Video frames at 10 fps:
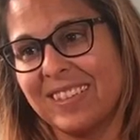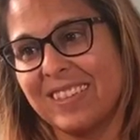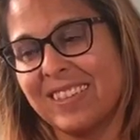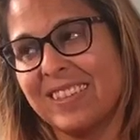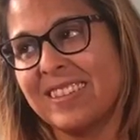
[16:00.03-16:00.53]

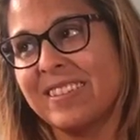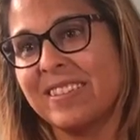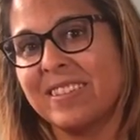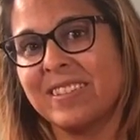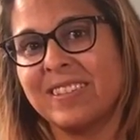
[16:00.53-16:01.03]

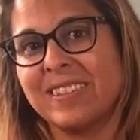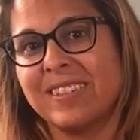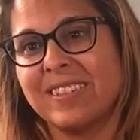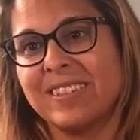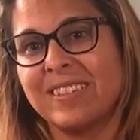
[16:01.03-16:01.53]

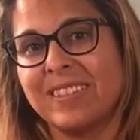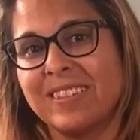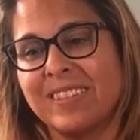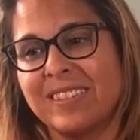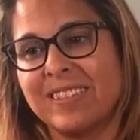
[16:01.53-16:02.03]

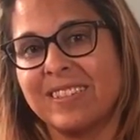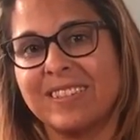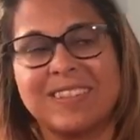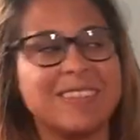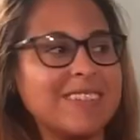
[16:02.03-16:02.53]

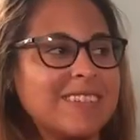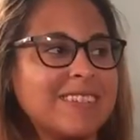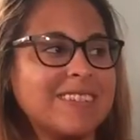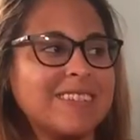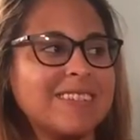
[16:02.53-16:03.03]

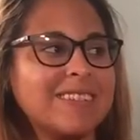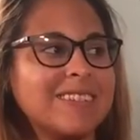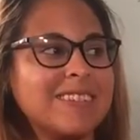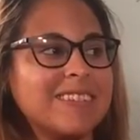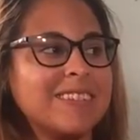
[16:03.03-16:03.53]

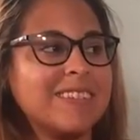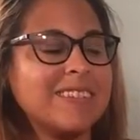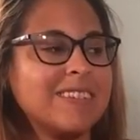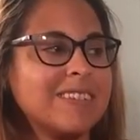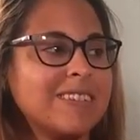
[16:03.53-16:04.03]

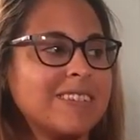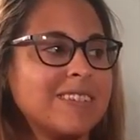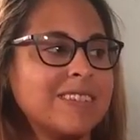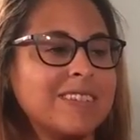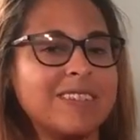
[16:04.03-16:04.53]

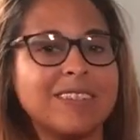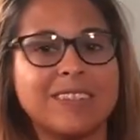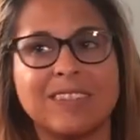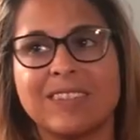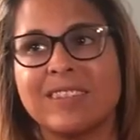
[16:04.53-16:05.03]

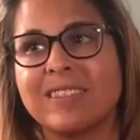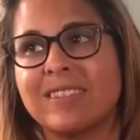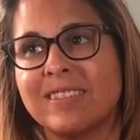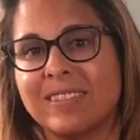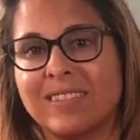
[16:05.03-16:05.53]

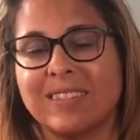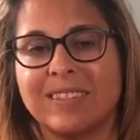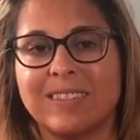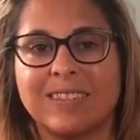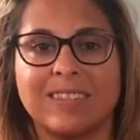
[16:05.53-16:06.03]

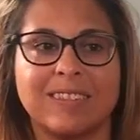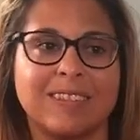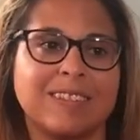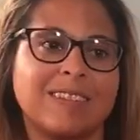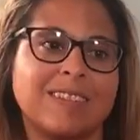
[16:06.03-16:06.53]

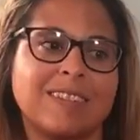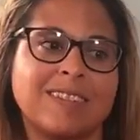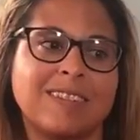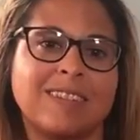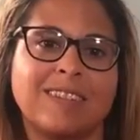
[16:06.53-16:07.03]

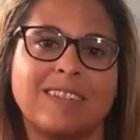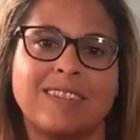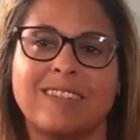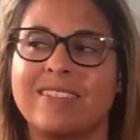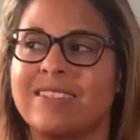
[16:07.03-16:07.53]
[no speech]